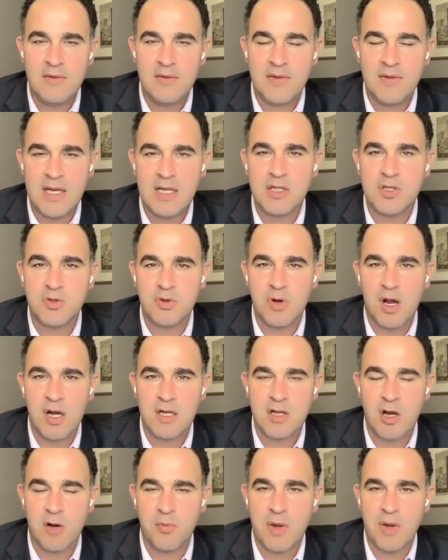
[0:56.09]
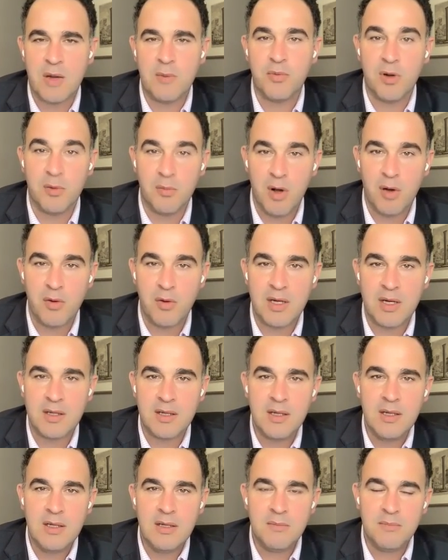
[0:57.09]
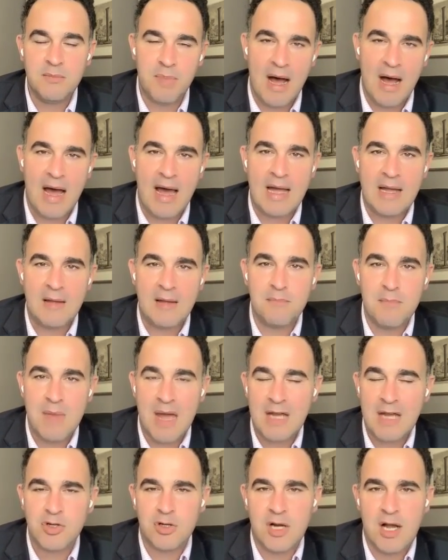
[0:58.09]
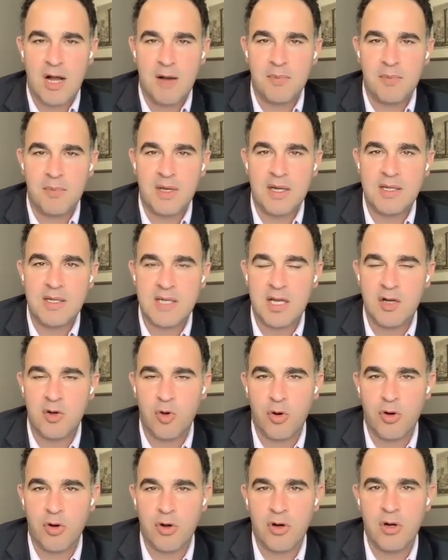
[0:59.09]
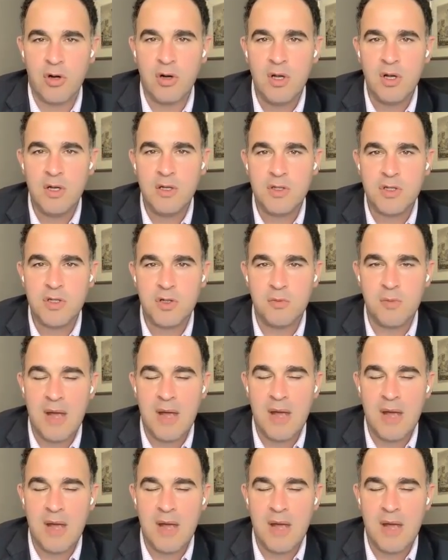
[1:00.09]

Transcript: these drugs are being promoted by major companies in order to